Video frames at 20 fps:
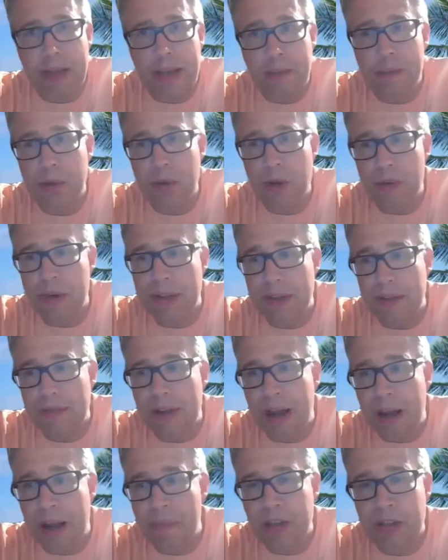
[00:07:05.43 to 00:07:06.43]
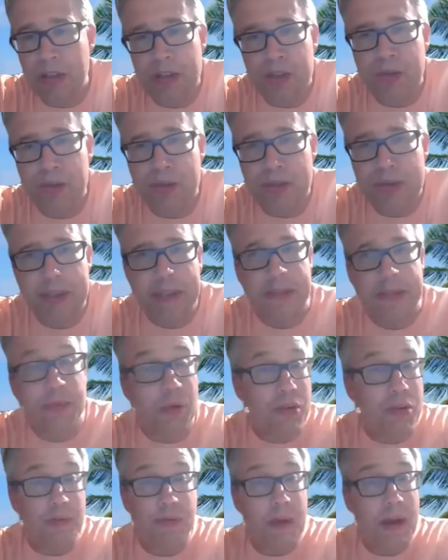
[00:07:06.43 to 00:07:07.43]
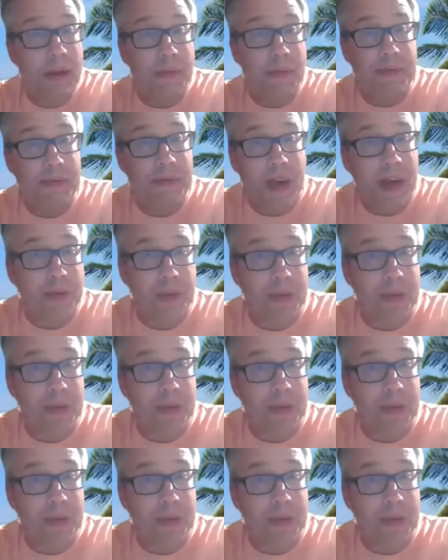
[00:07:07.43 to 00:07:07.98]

Blowing the Family Truth is one of my favorite